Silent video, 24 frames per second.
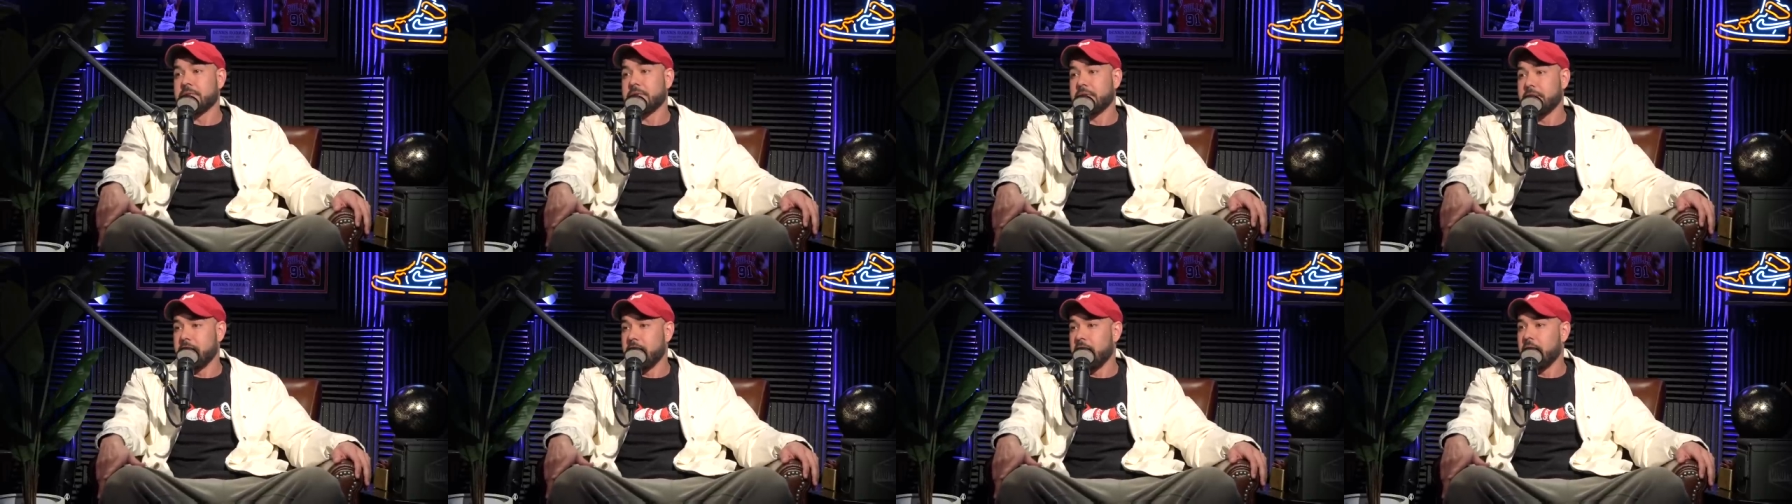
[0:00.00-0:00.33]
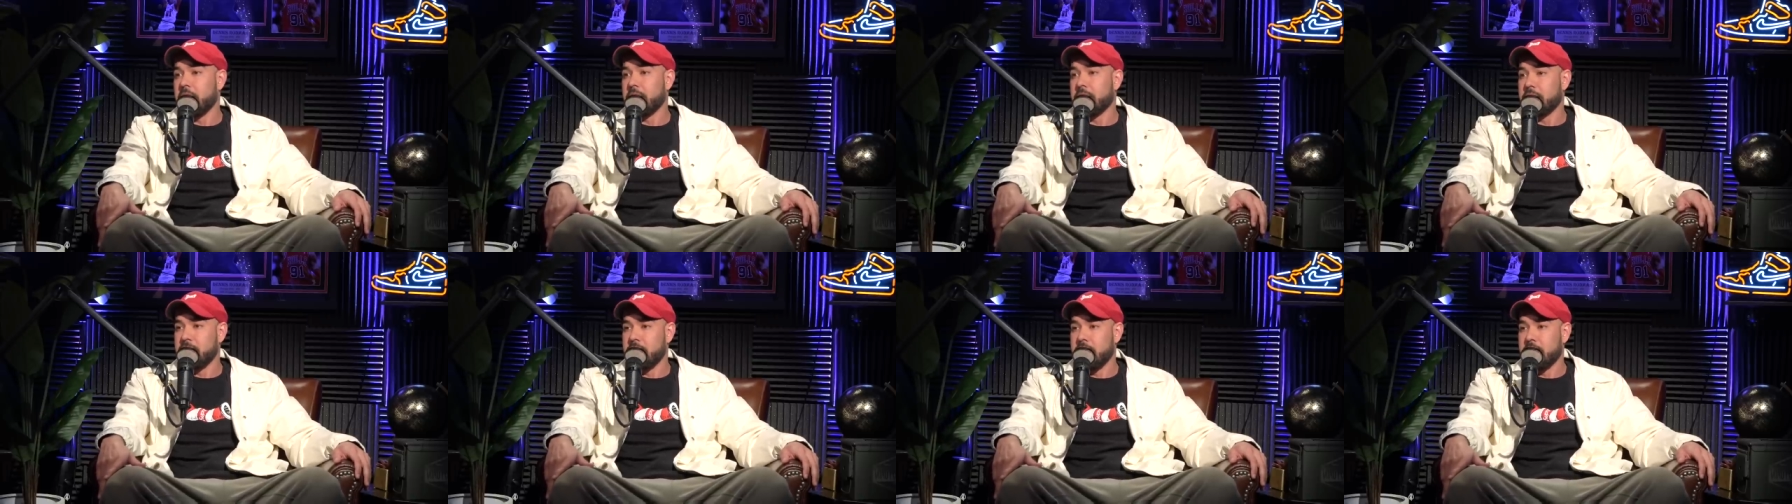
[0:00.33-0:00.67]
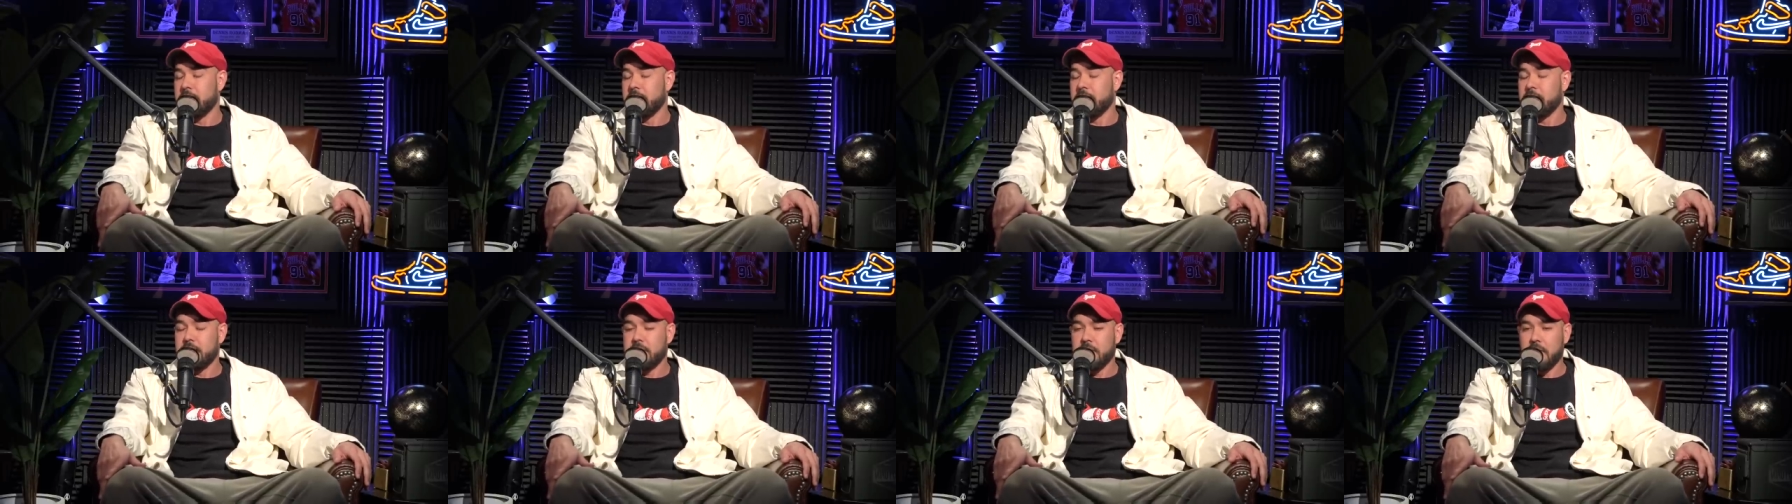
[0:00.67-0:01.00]
You know, you
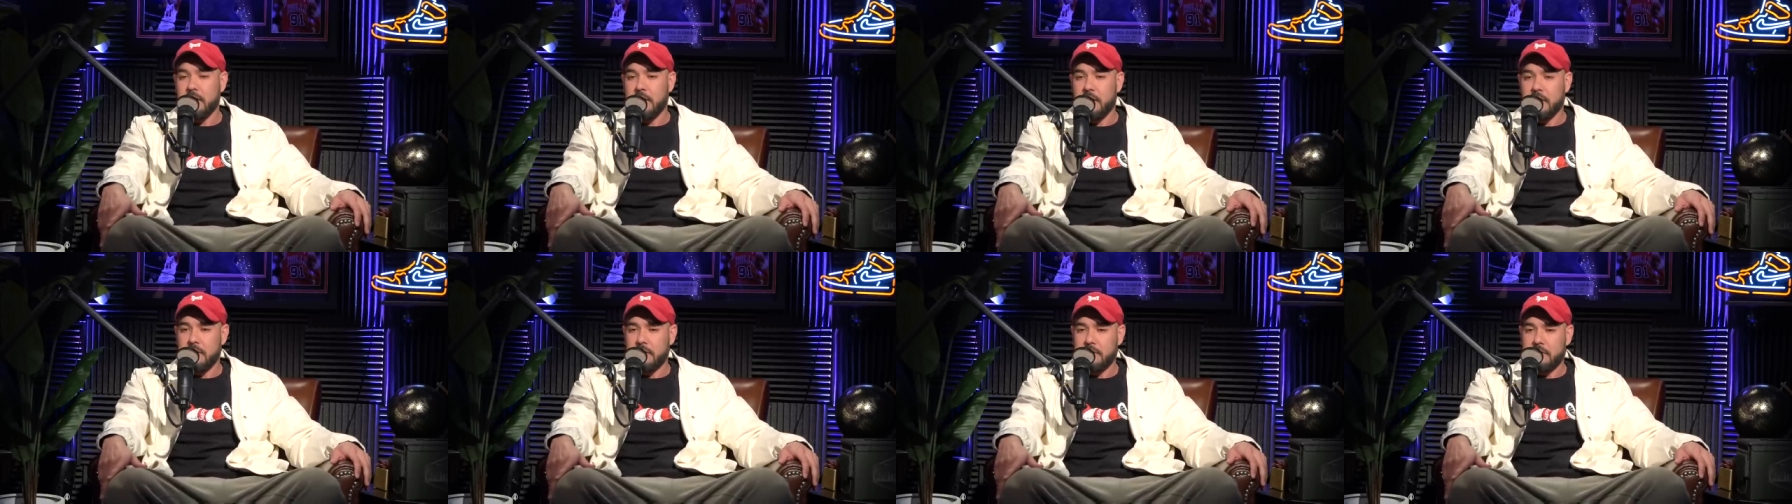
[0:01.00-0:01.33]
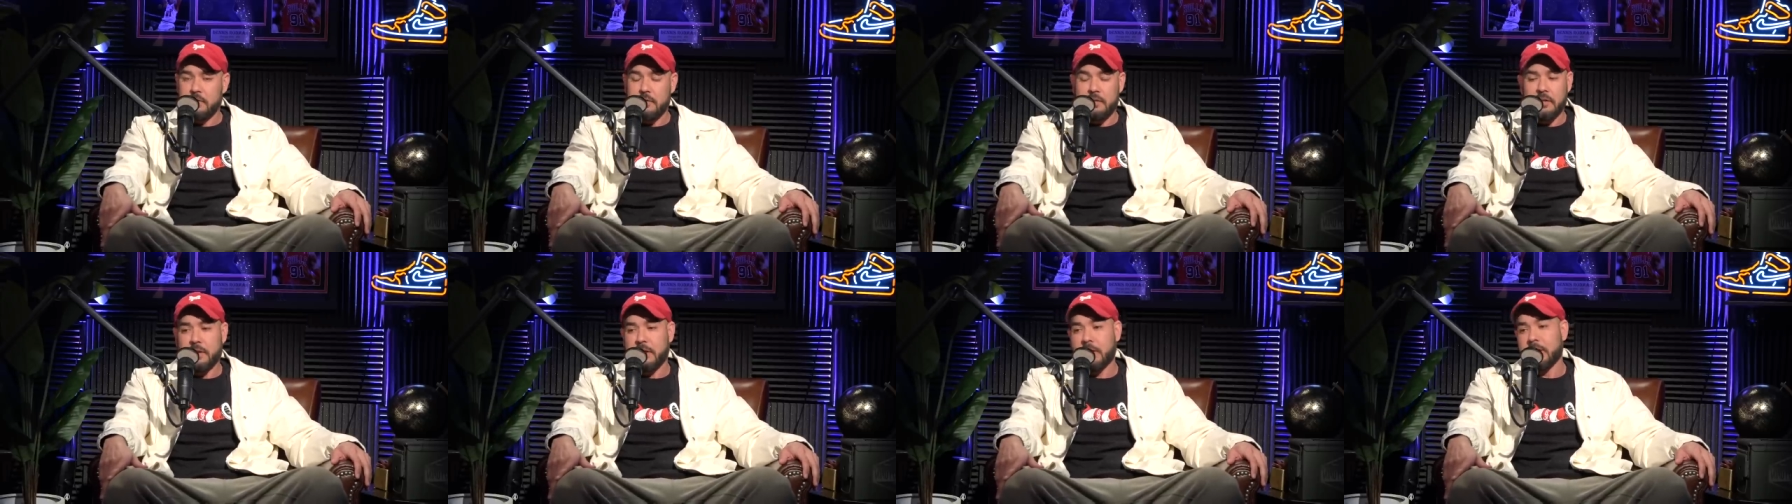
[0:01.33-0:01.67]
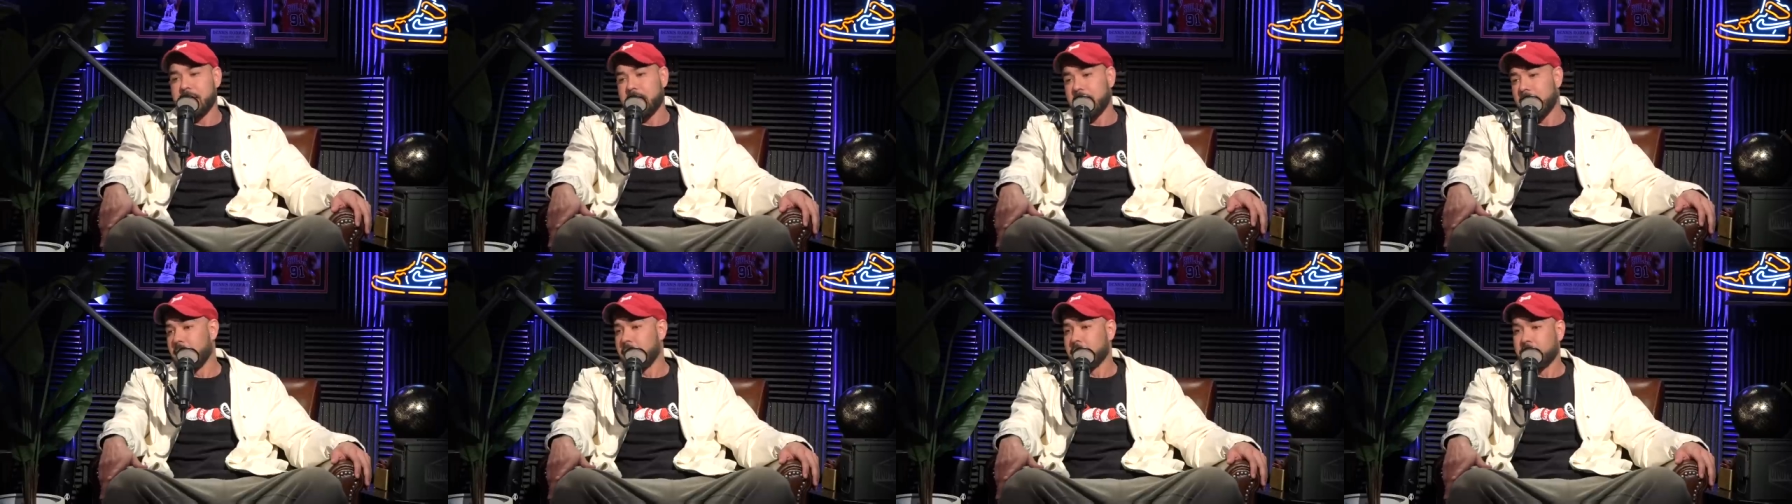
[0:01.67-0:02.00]
didn't uh, you didn't
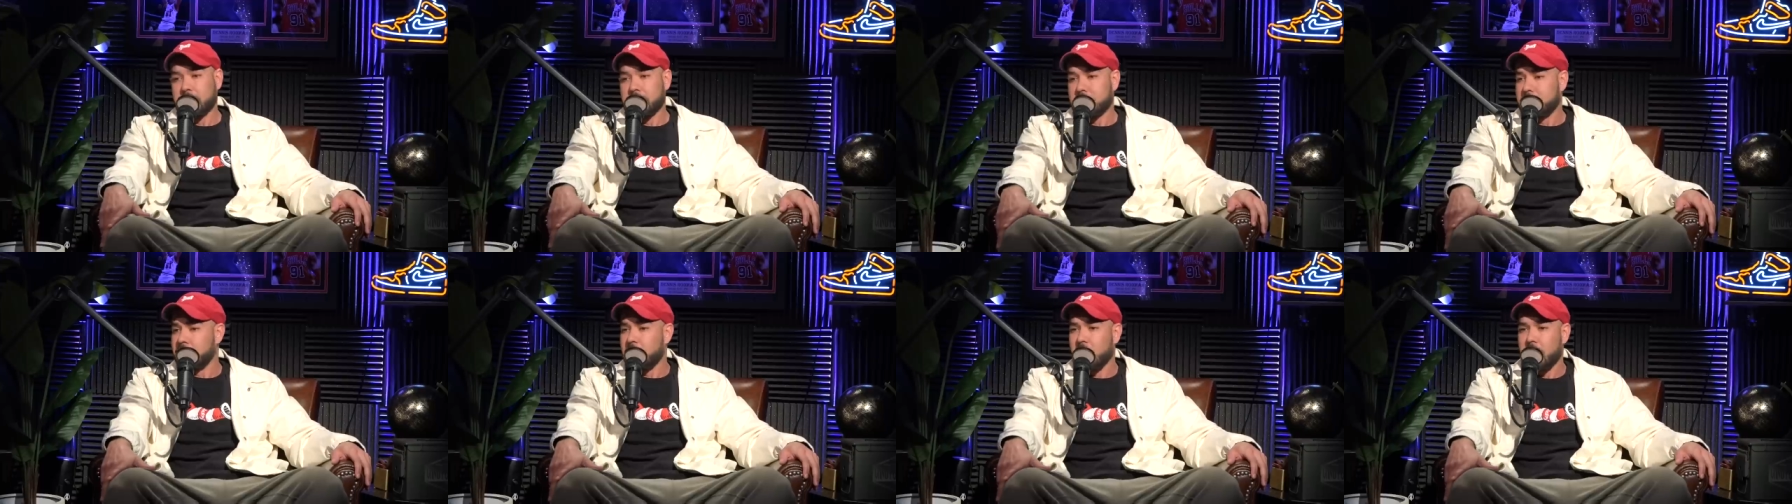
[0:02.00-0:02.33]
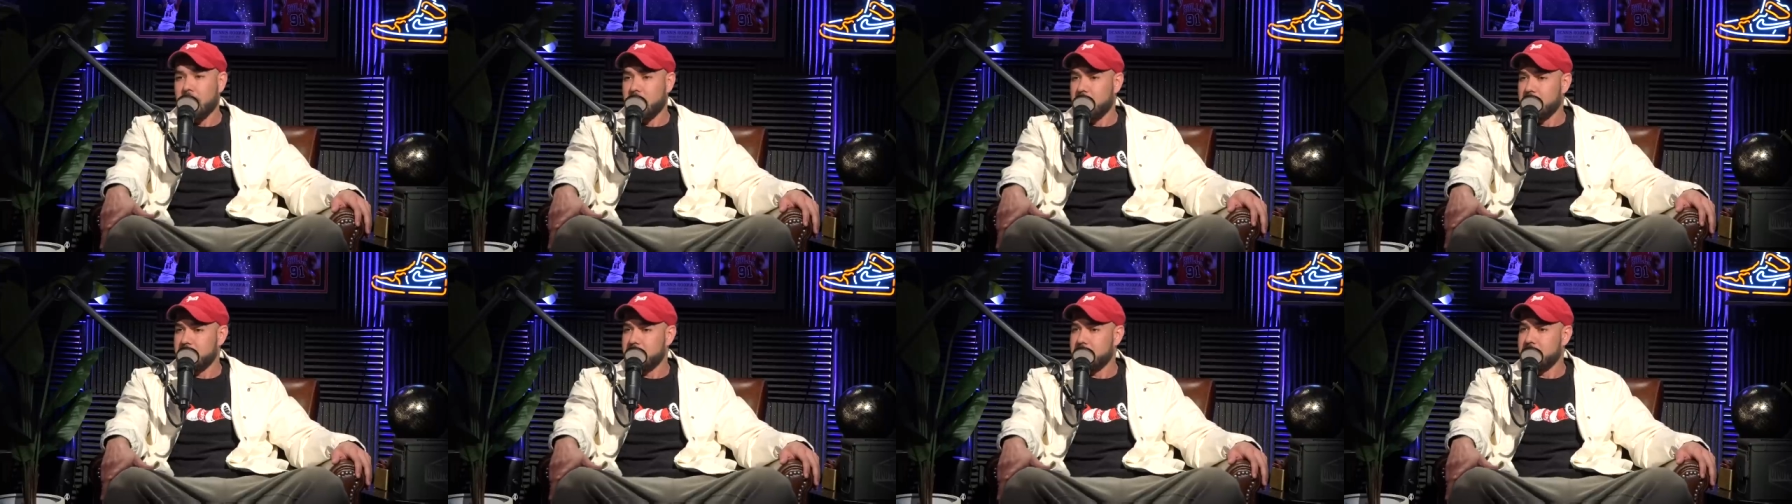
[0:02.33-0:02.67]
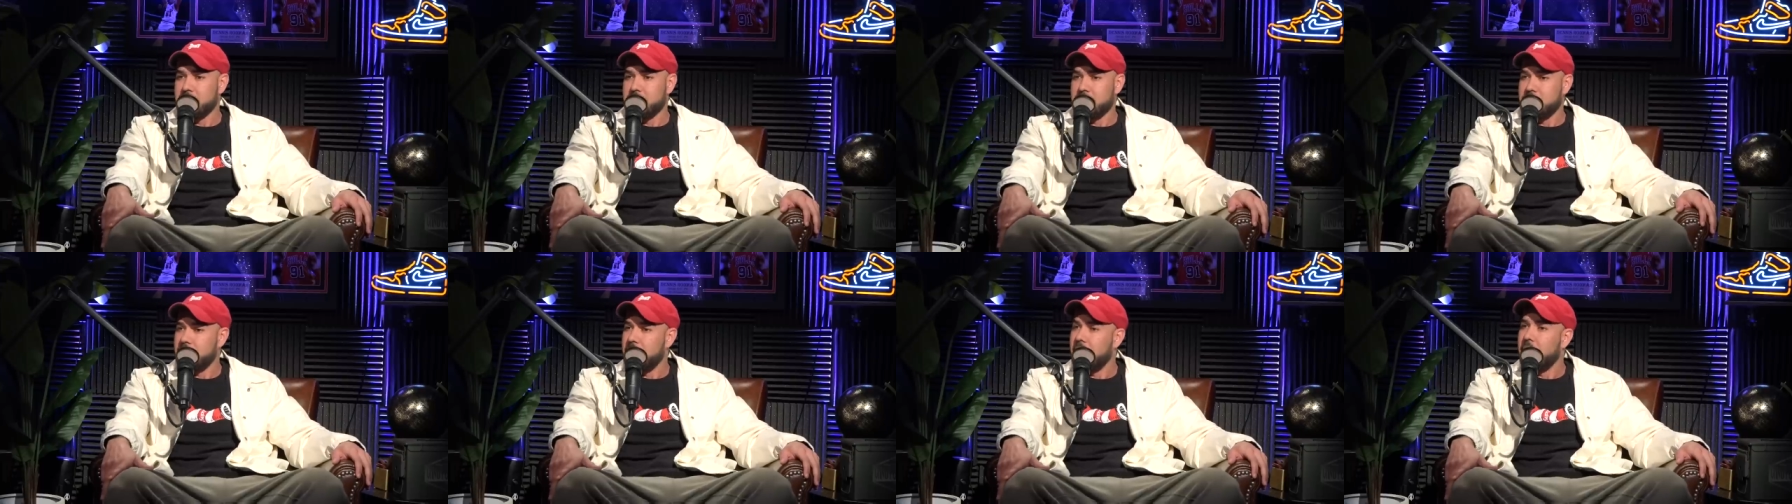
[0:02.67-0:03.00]
get dealt good cards,
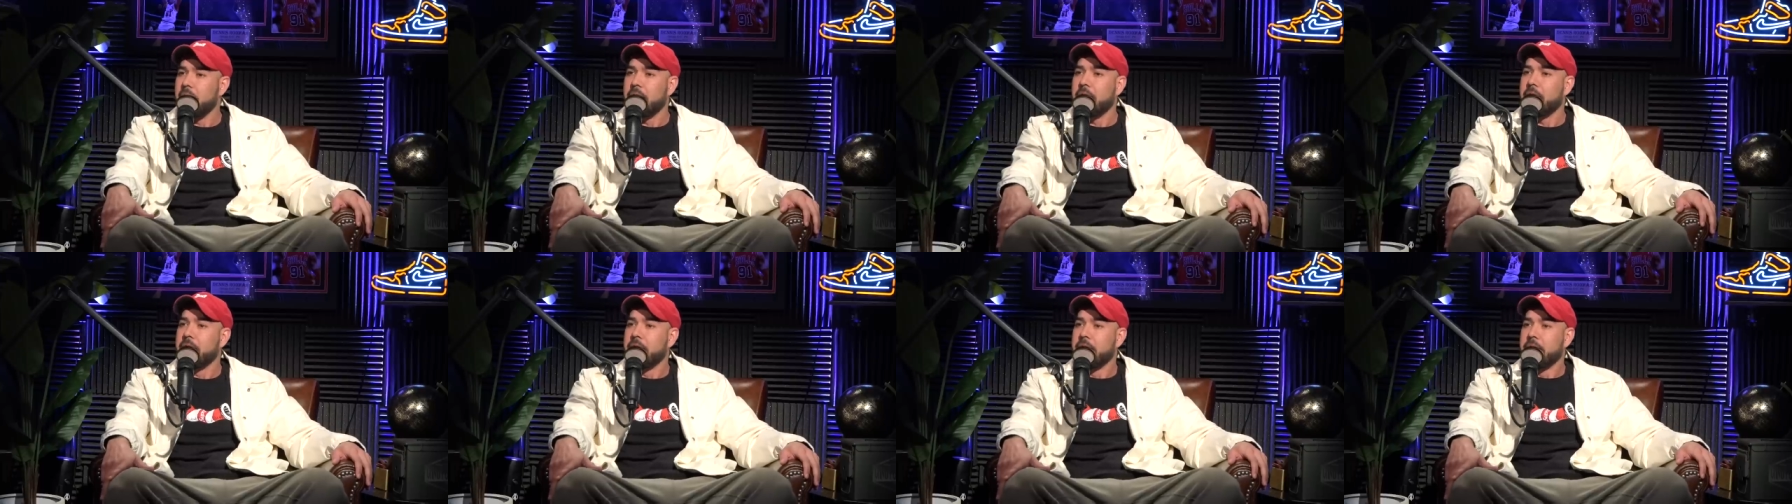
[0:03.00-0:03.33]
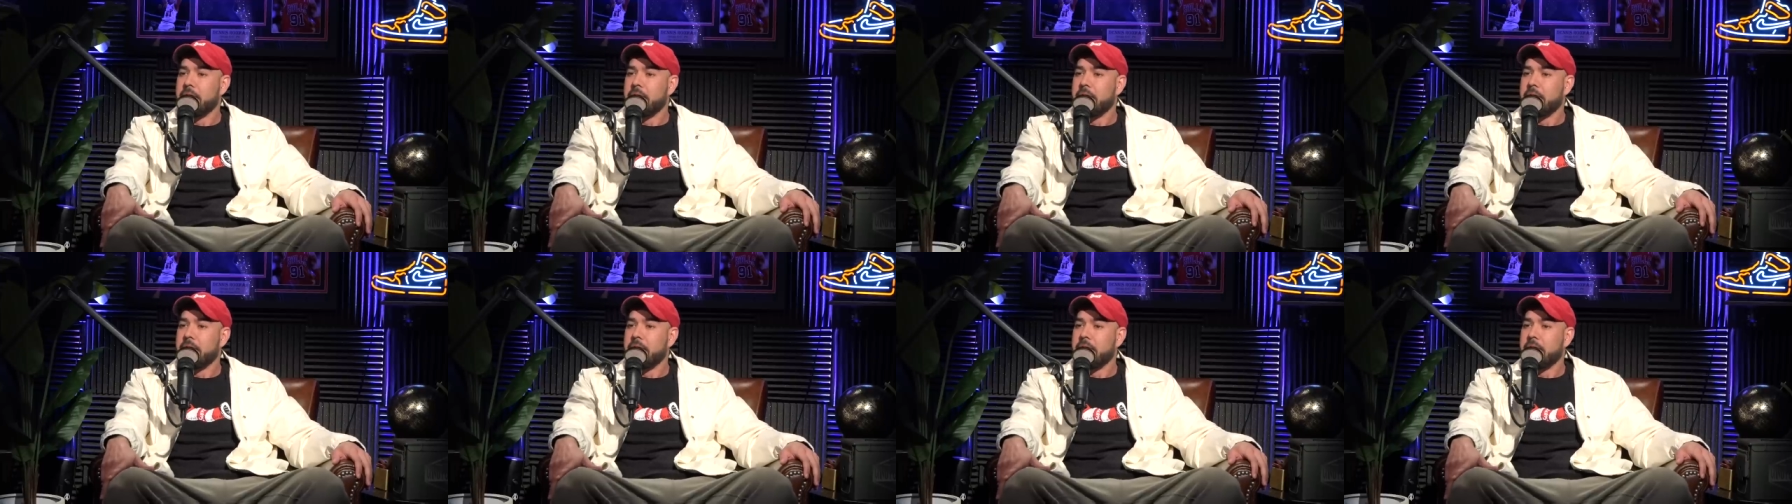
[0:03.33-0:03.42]
and so